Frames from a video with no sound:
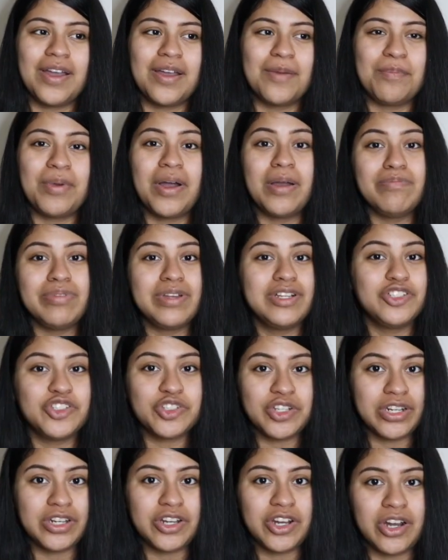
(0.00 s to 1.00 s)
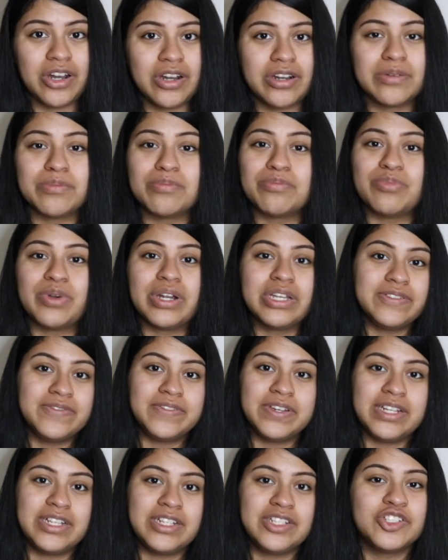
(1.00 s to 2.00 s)
pumping shouldn't hurt.
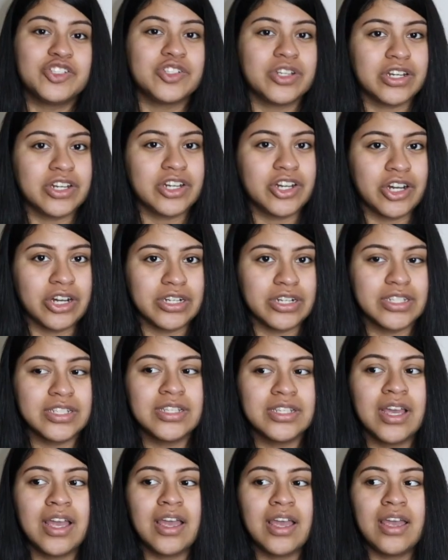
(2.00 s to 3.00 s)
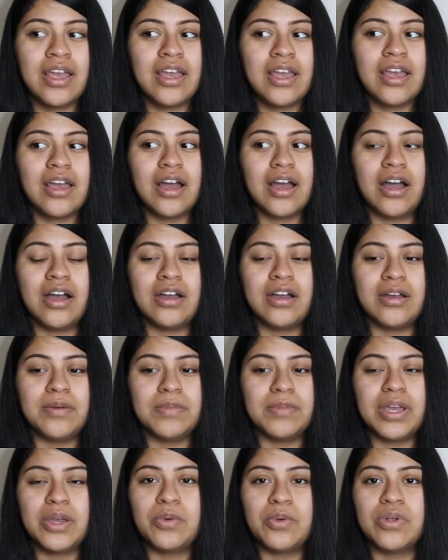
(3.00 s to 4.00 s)
Breastfeeding shouldn't hurt.
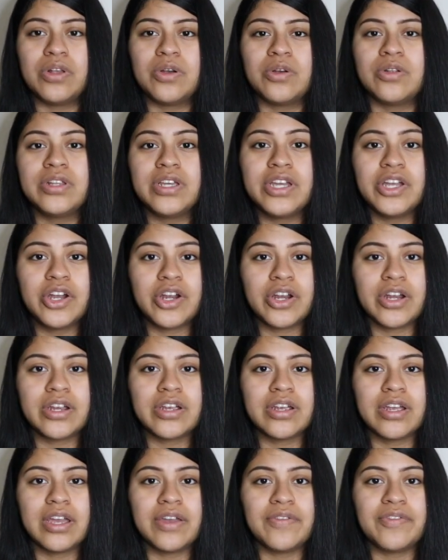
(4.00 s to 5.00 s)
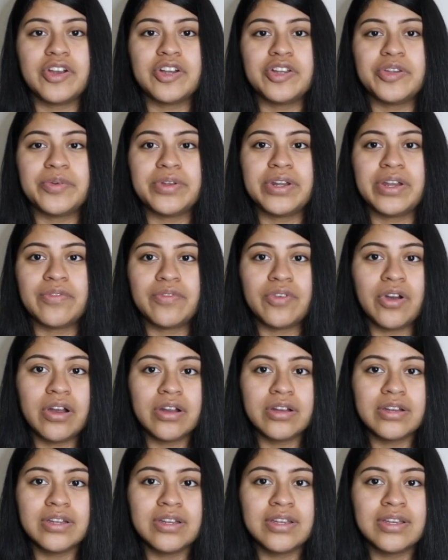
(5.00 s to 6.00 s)
It will only hurt if you're doing it
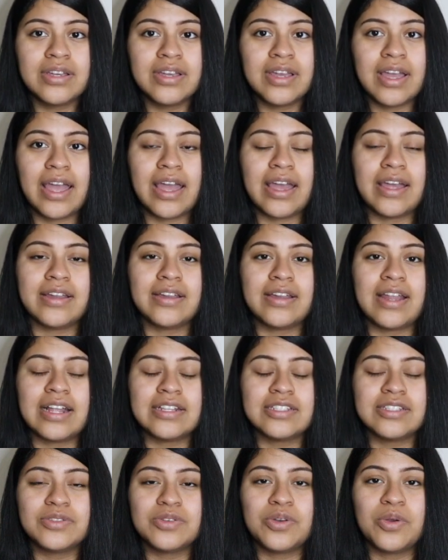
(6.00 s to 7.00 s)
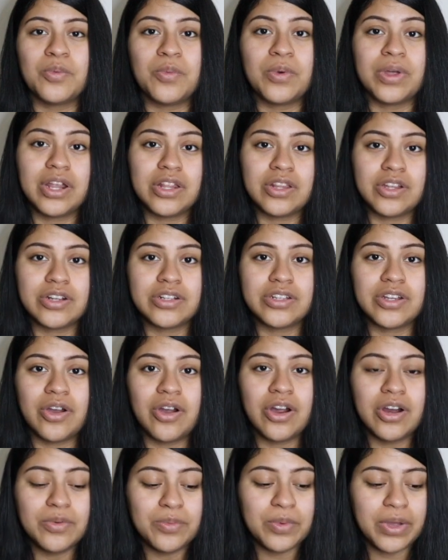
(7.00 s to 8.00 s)
wrong, and that's what I learned the
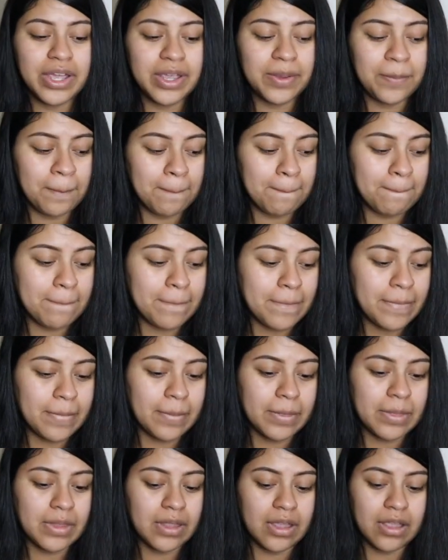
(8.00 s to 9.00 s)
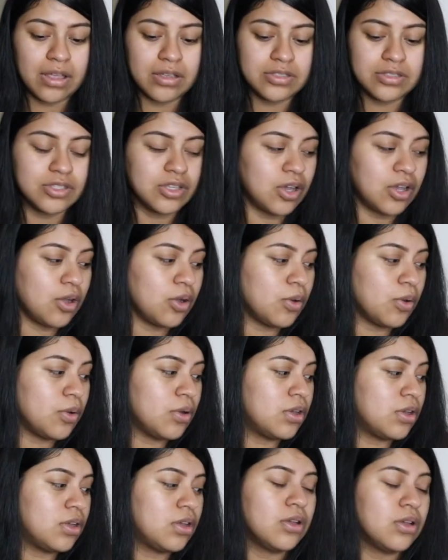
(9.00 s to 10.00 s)
hard way. So
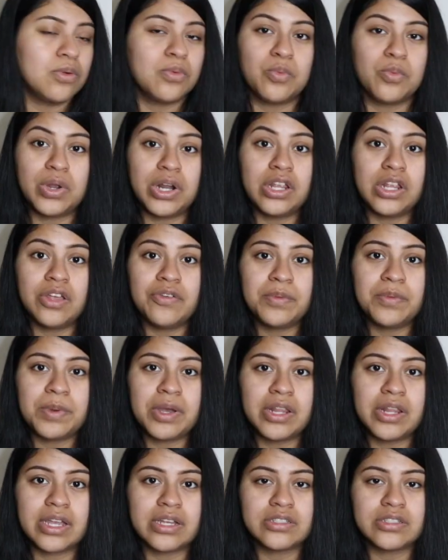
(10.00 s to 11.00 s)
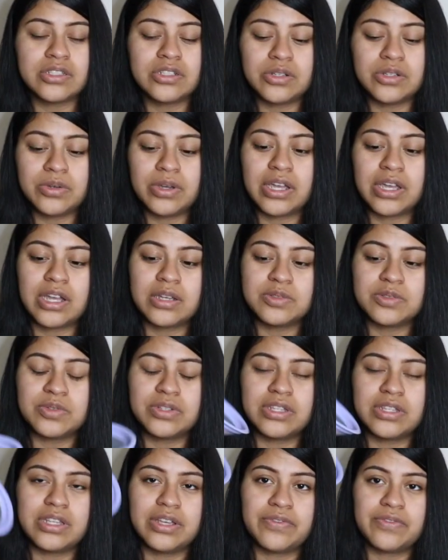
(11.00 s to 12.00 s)
what I love about Lancino, it comes
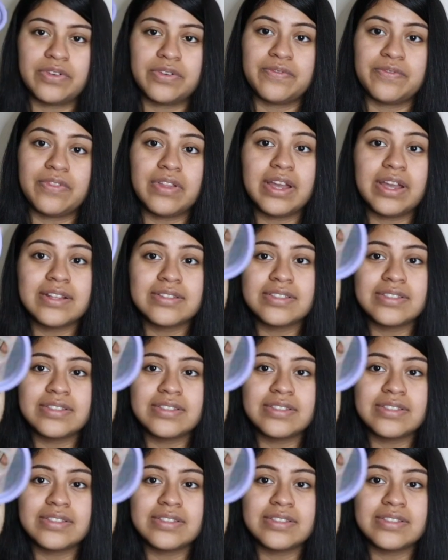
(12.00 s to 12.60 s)
with different flange